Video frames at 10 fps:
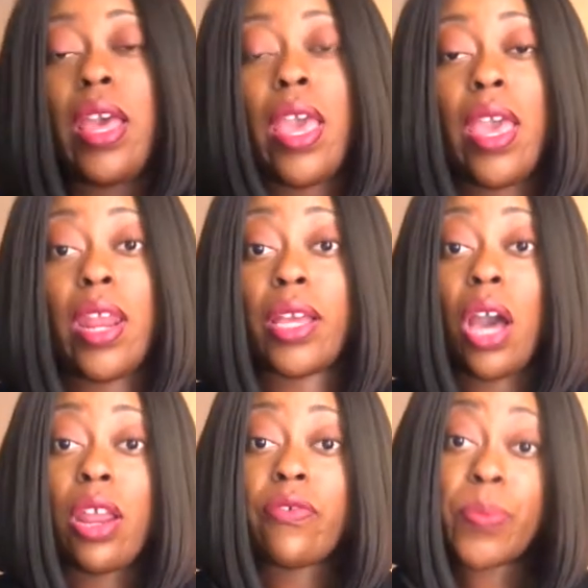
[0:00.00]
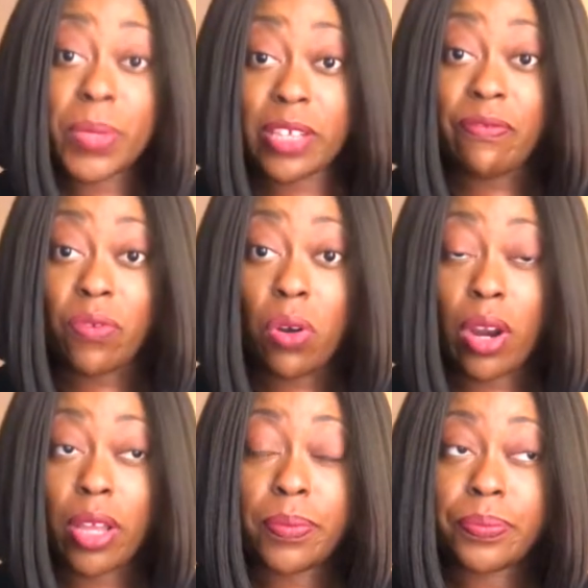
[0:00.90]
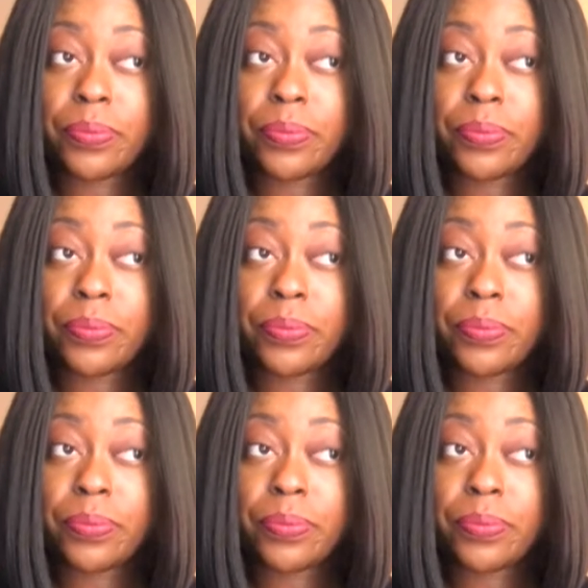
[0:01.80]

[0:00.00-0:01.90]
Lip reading: and I got it from Sephora.